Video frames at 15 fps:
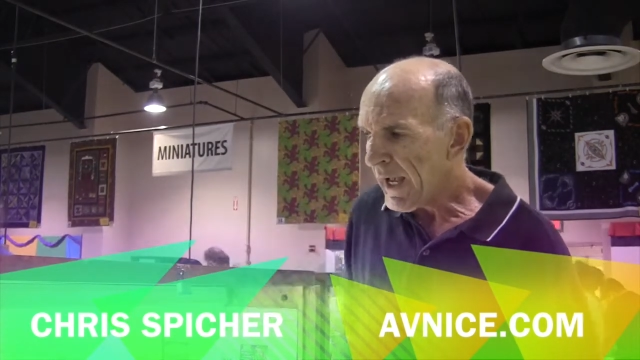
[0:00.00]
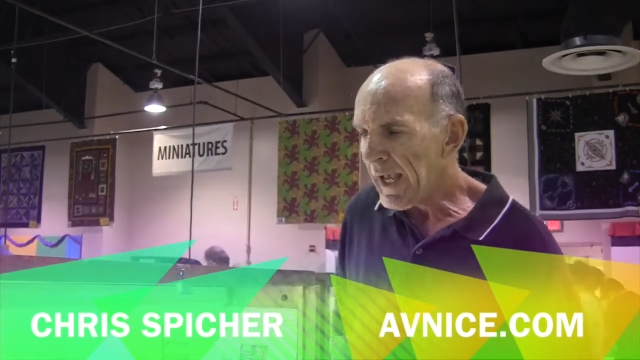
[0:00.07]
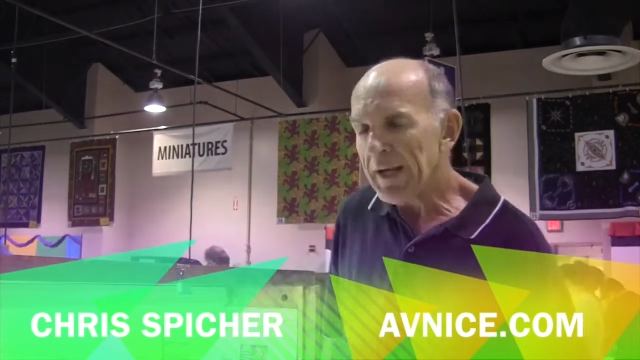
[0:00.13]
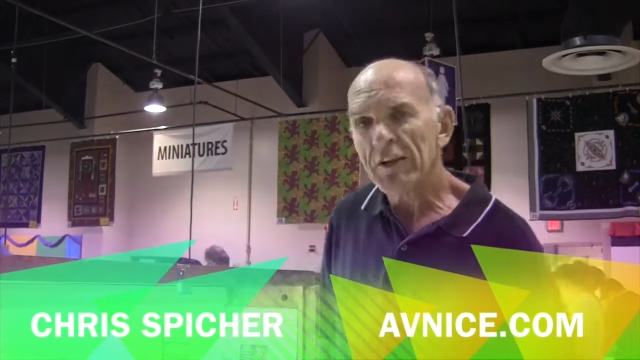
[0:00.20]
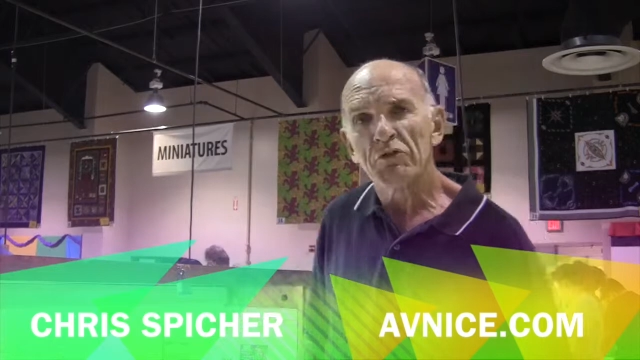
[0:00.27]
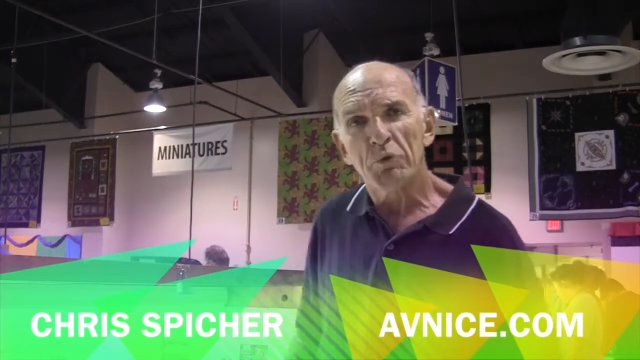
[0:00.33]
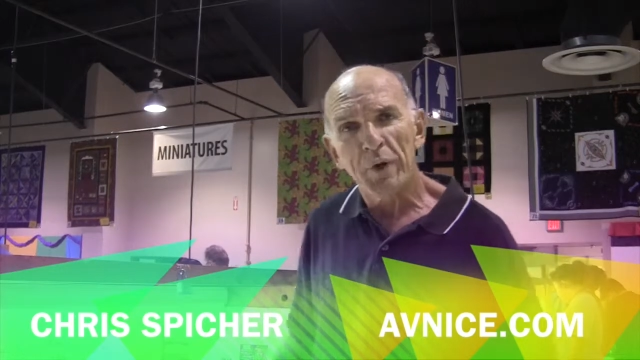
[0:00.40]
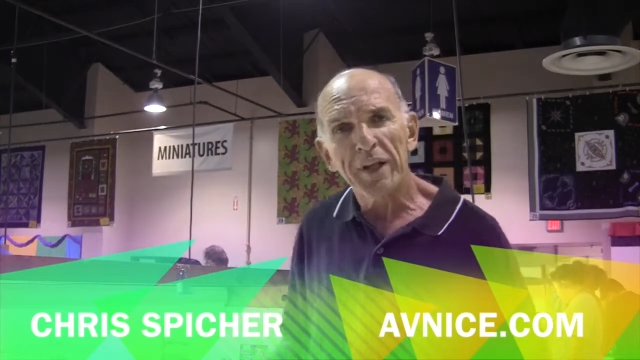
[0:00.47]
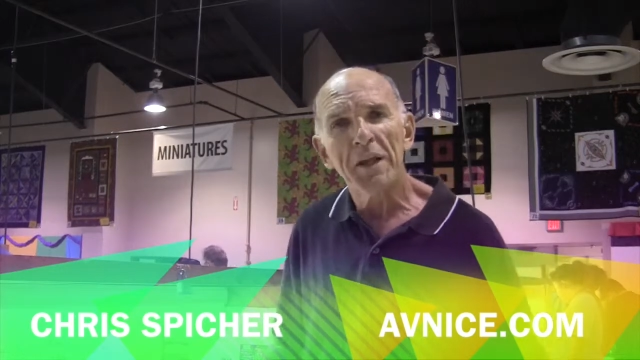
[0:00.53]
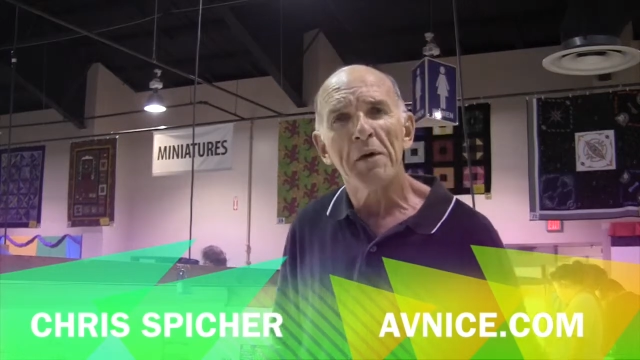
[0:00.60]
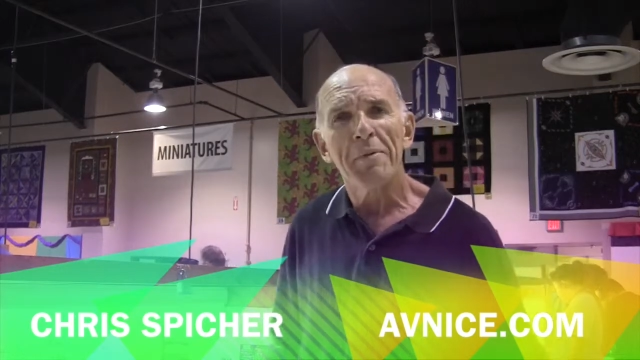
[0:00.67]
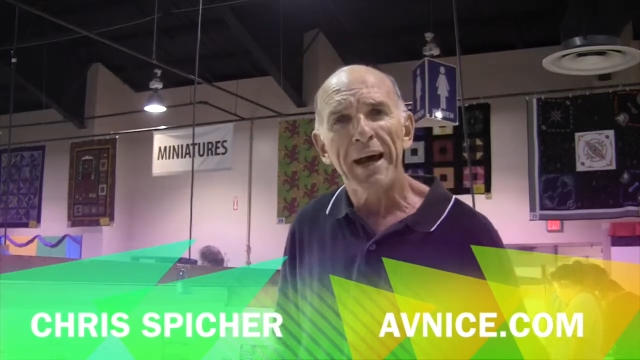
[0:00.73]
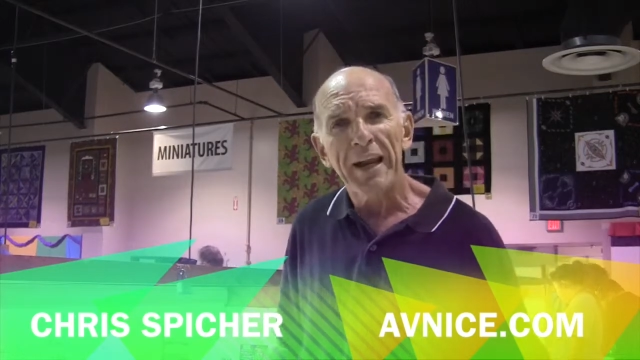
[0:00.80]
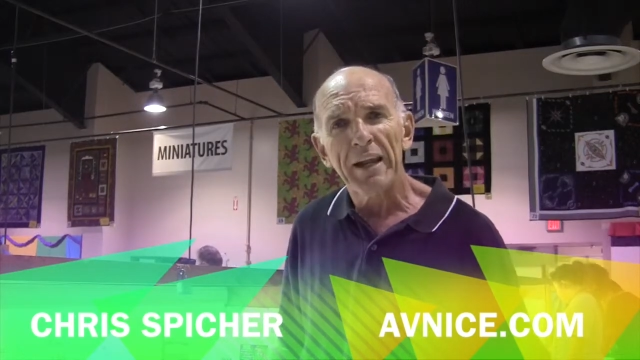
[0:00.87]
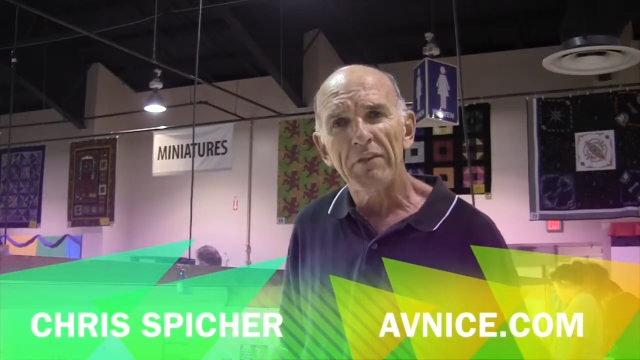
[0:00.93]
And it's really
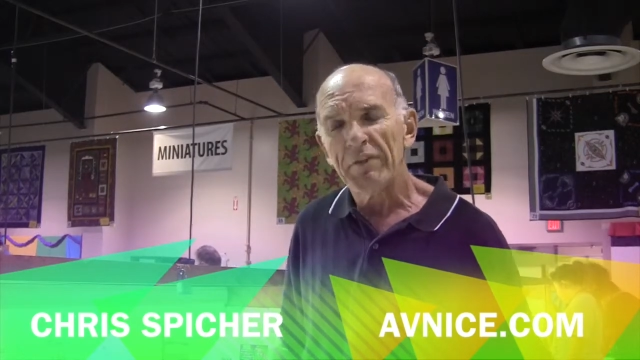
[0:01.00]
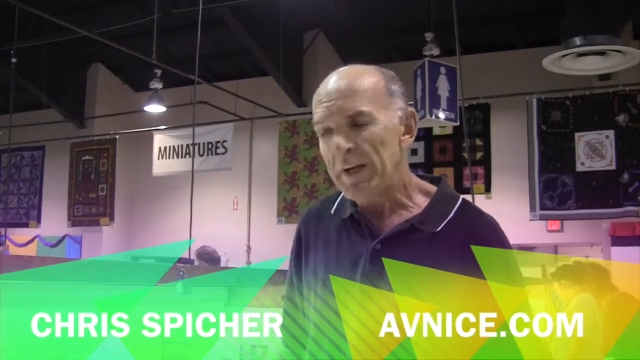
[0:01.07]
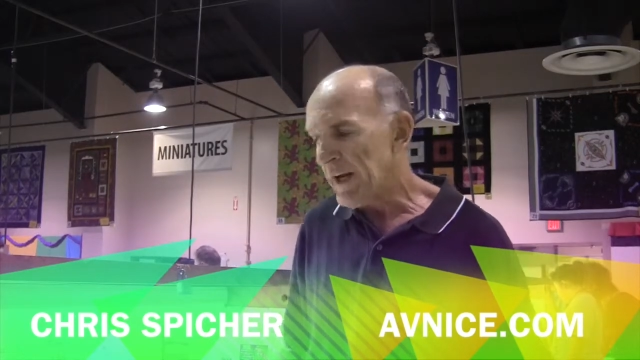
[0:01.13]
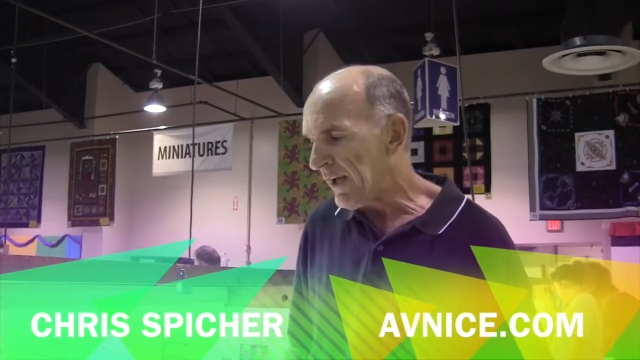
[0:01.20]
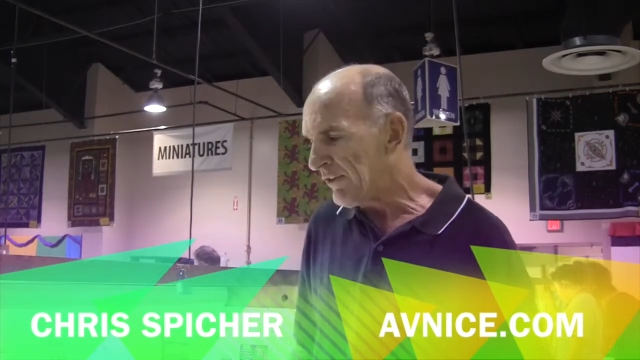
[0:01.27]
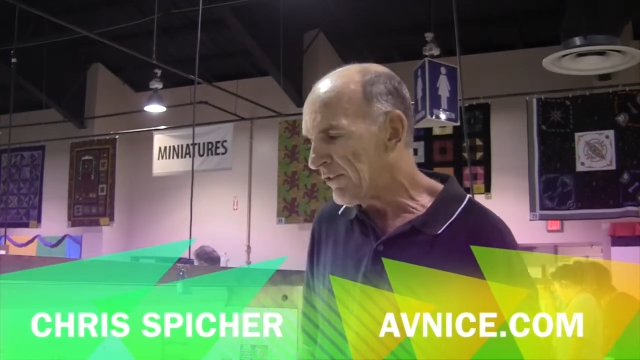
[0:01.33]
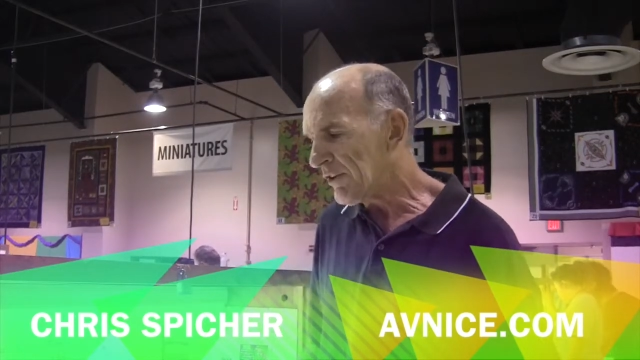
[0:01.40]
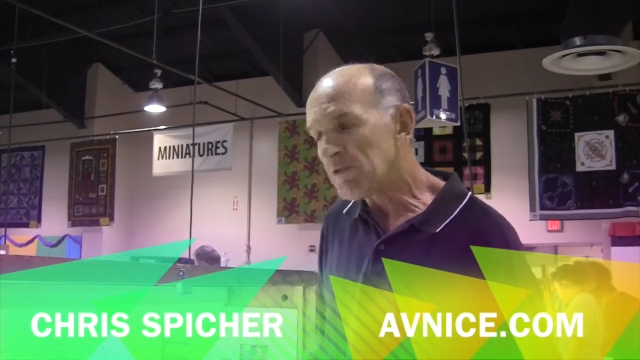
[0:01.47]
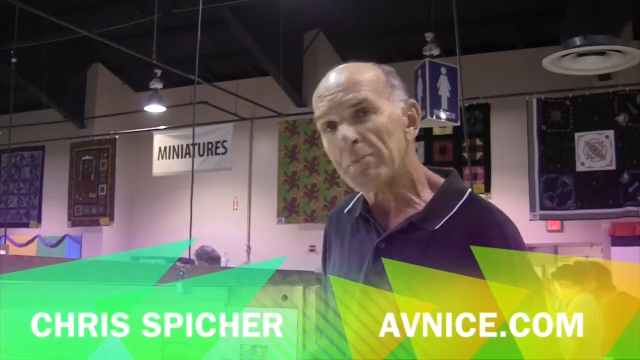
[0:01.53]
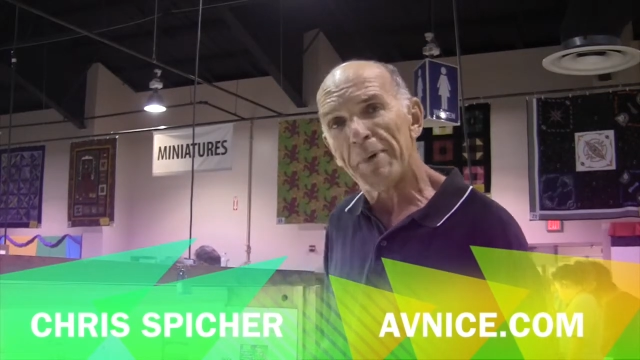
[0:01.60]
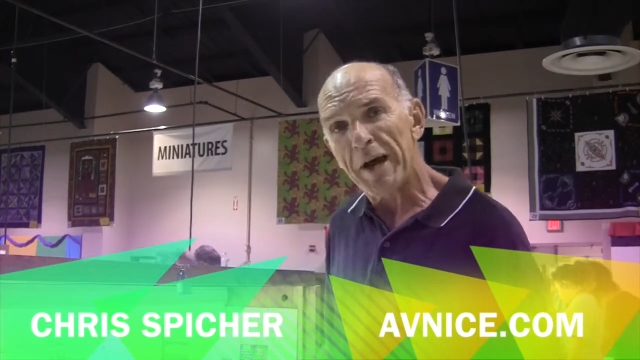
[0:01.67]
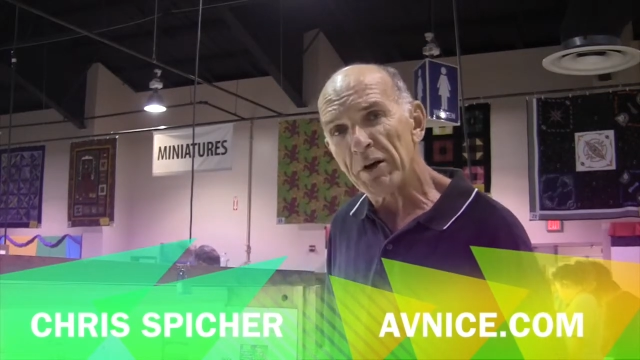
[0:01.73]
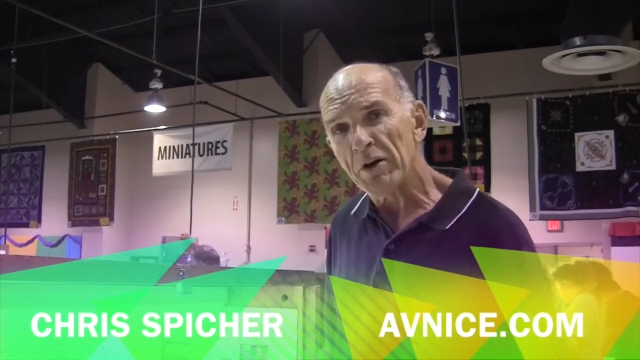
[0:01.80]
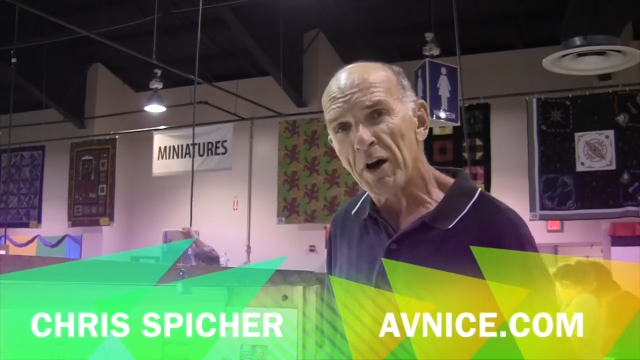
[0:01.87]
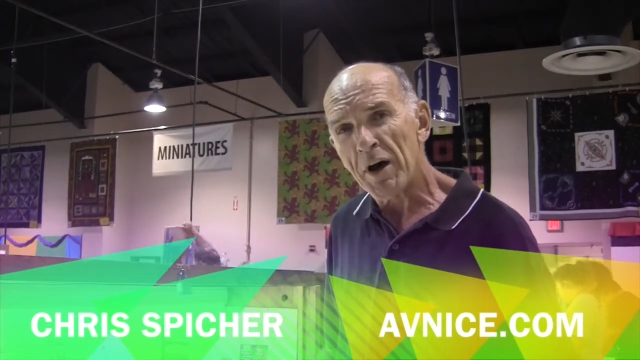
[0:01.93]
about AV Nights. It's
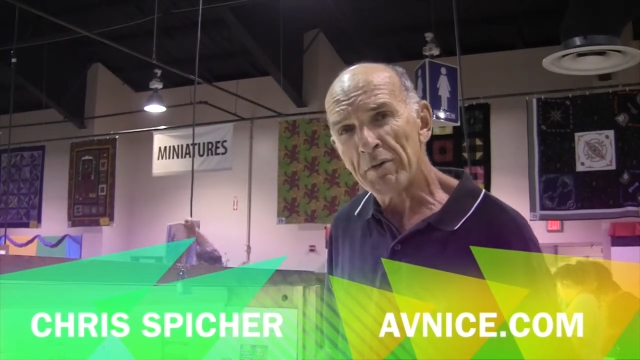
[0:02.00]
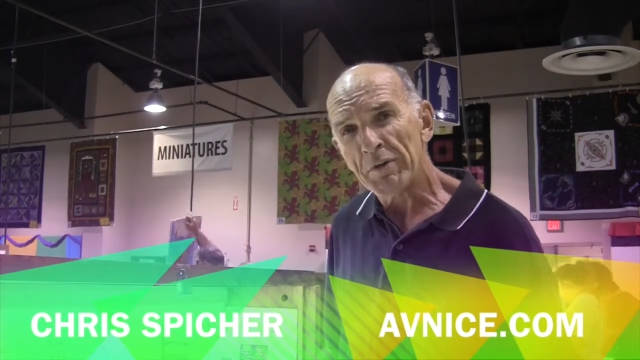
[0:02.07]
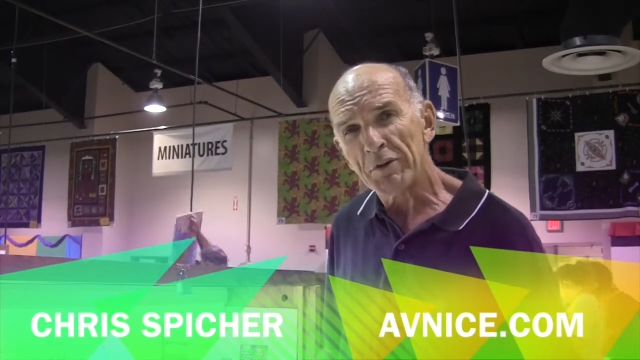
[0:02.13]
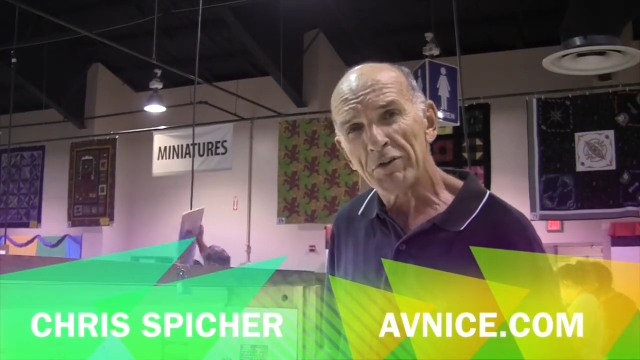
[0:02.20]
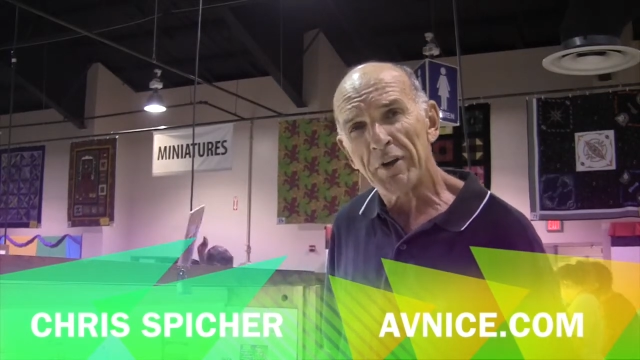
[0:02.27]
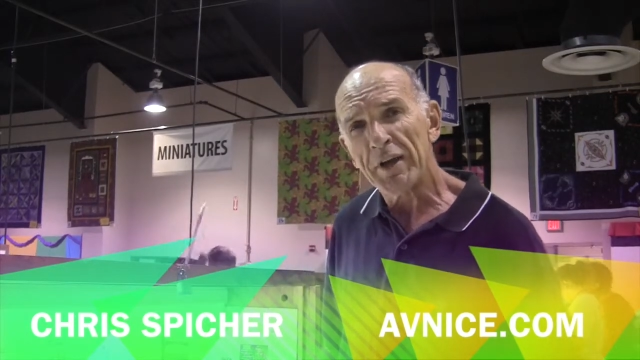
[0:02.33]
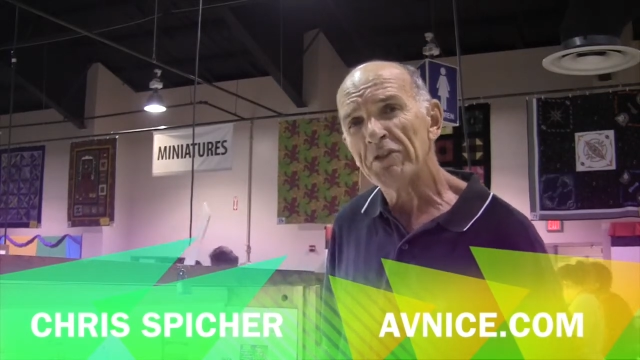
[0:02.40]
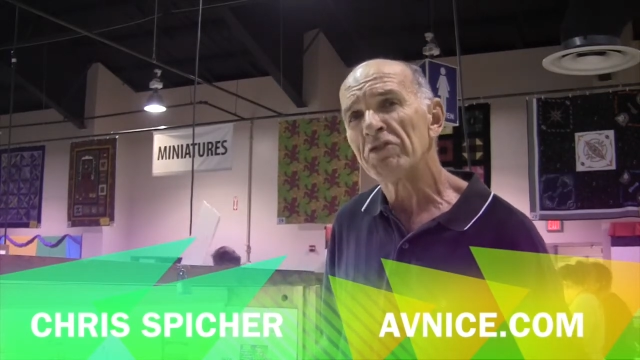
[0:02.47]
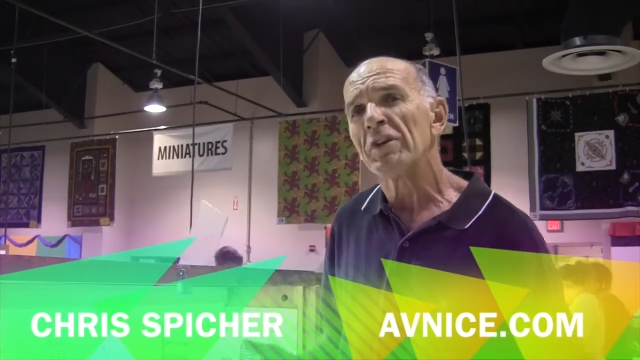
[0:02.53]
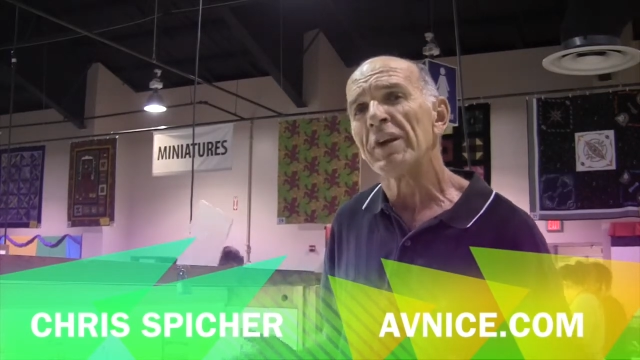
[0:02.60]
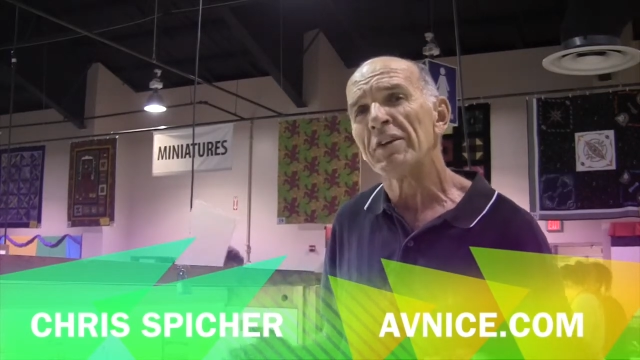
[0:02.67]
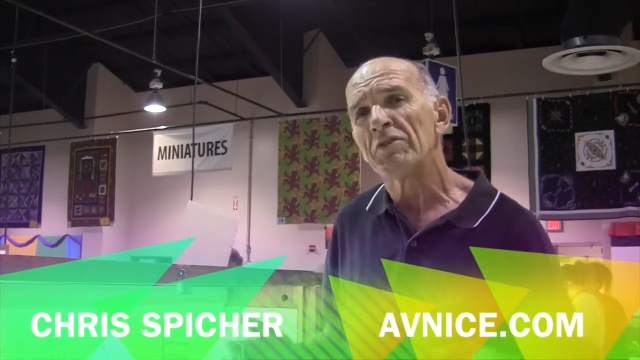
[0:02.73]
about conversation.